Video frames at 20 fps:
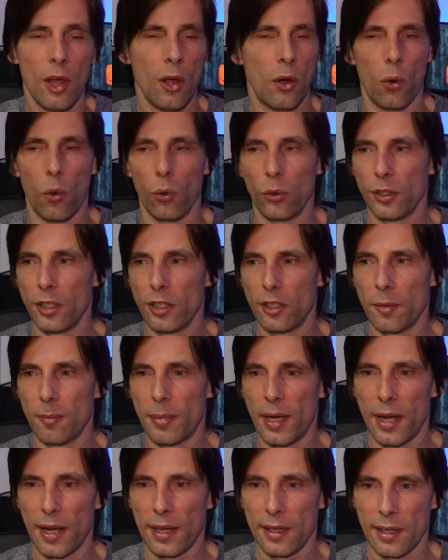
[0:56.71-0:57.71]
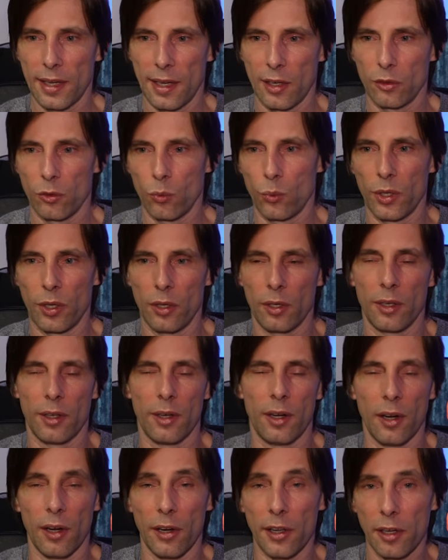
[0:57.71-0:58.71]
Only the background will a
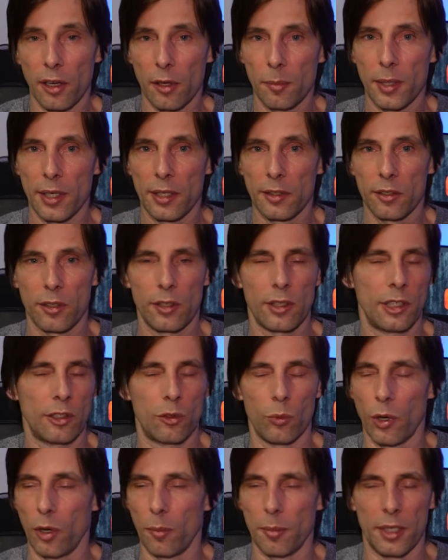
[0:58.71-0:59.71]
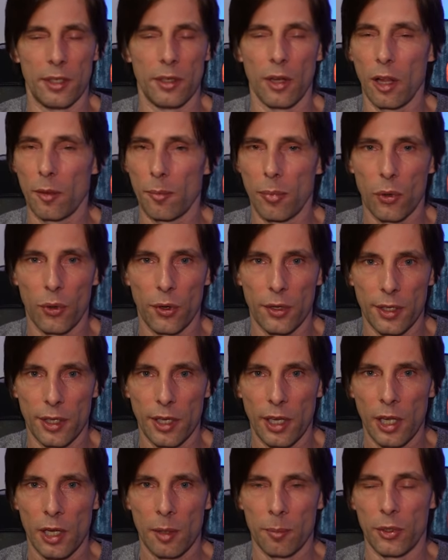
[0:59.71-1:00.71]
little bit, it will be not blurry,
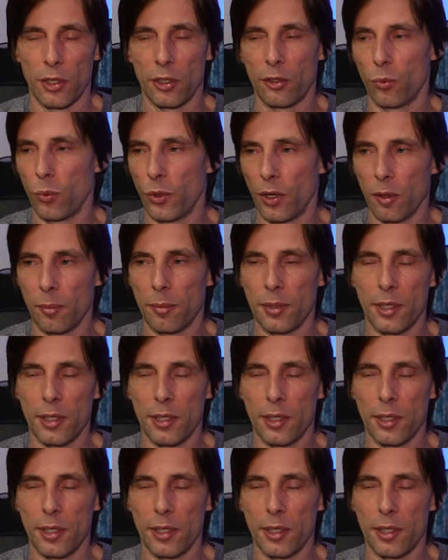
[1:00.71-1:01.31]
but it will will